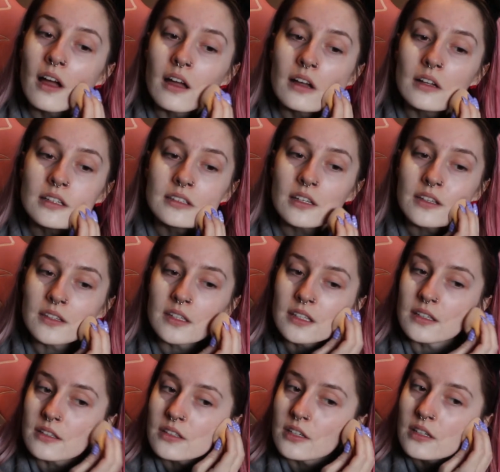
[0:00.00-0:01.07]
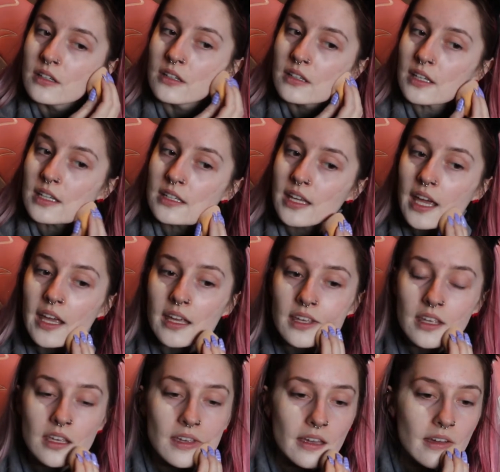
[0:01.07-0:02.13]
and doesn't get
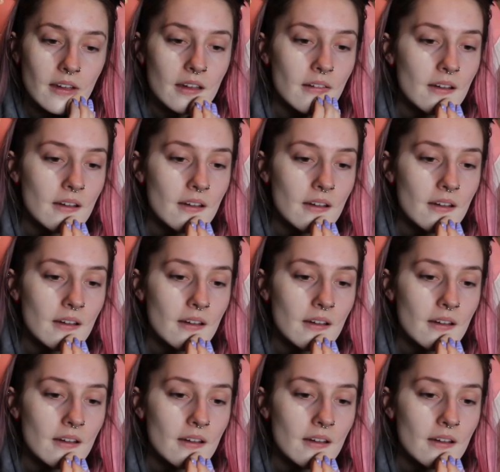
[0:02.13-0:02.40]
cakey.